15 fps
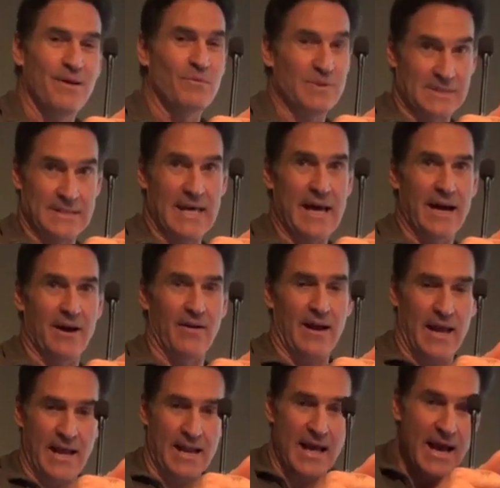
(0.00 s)
was there
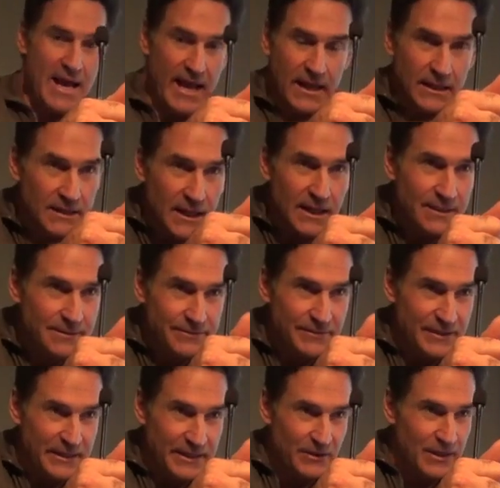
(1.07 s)
and i held on
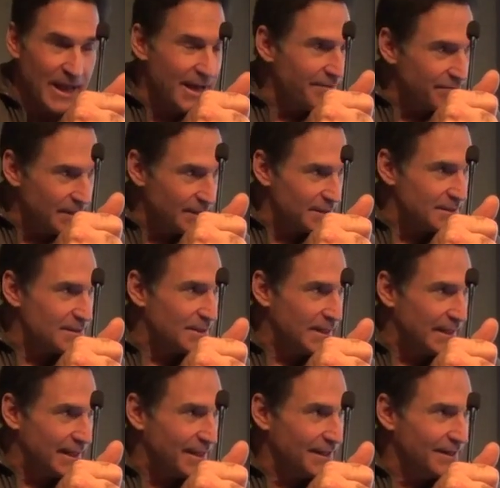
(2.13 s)
for dear life on this
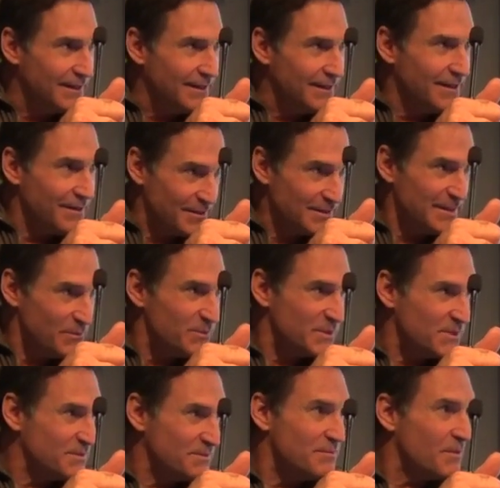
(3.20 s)
thing because it
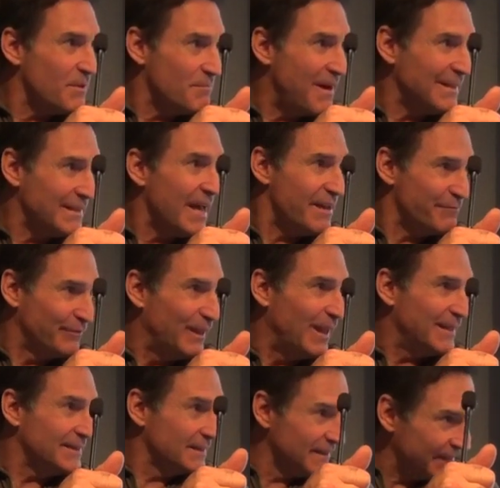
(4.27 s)
was my
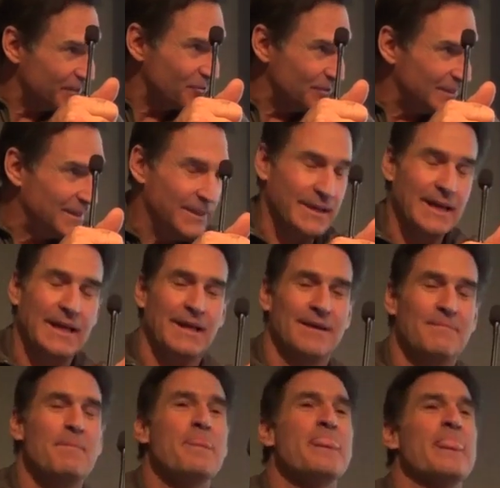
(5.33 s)
lifeline literally
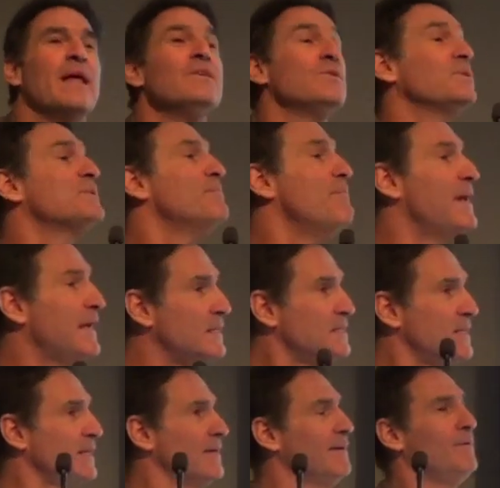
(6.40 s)
so it's
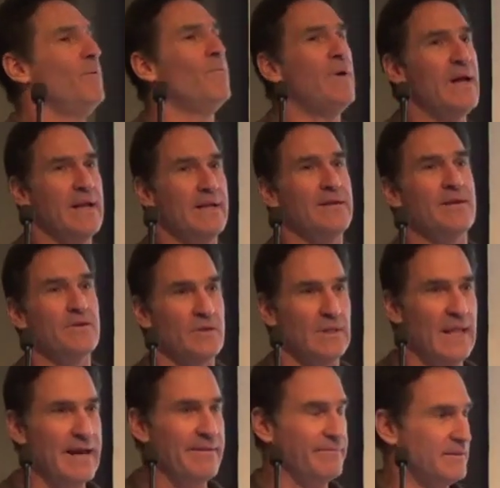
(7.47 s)
amazing when your
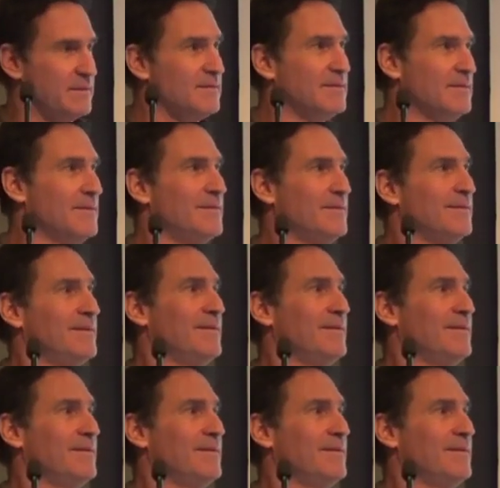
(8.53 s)
life is